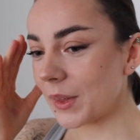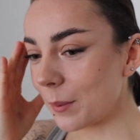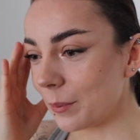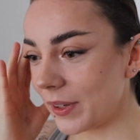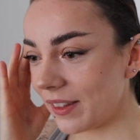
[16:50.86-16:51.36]

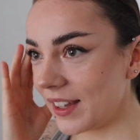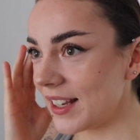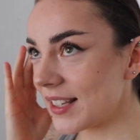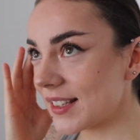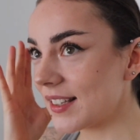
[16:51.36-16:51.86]
But
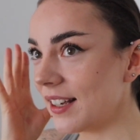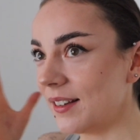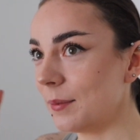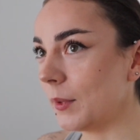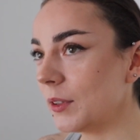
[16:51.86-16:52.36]
this
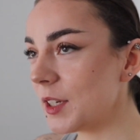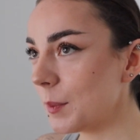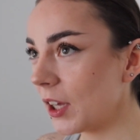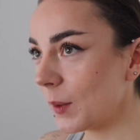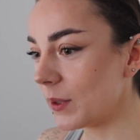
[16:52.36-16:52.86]

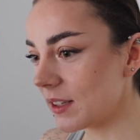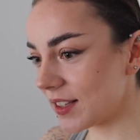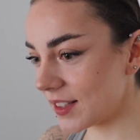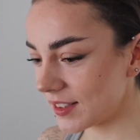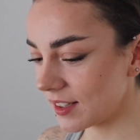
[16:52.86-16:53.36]

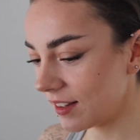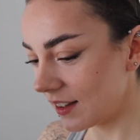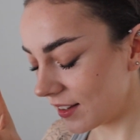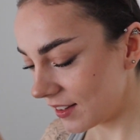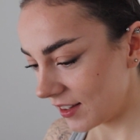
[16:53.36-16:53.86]
multi-purpose
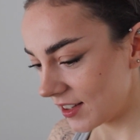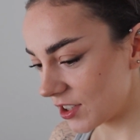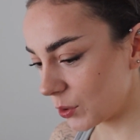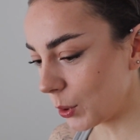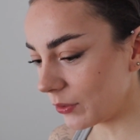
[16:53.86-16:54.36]

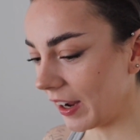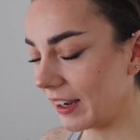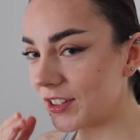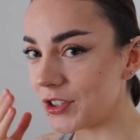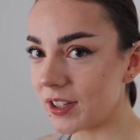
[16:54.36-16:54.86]
squat
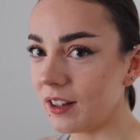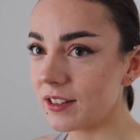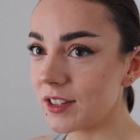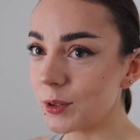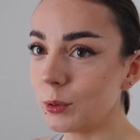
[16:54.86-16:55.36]
rack just
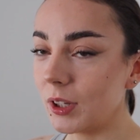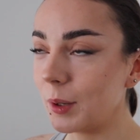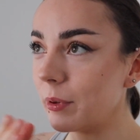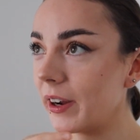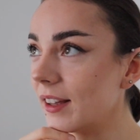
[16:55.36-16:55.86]
answers all
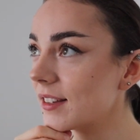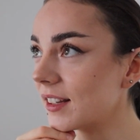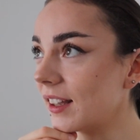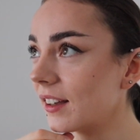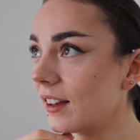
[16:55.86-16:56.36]
our prayers.
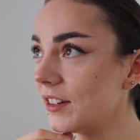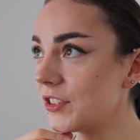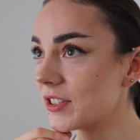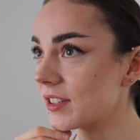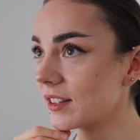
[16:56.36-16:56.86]
Like, I
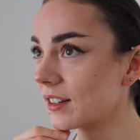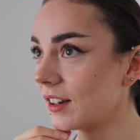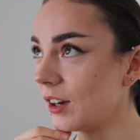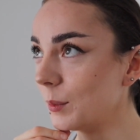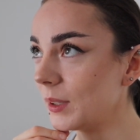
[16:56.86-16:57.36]
just
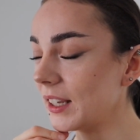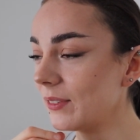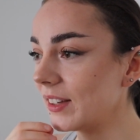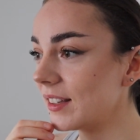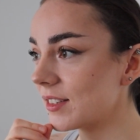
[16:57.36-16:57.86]
can't believe
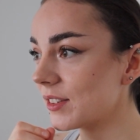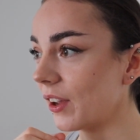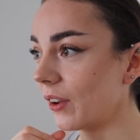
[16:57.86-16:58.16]
it. So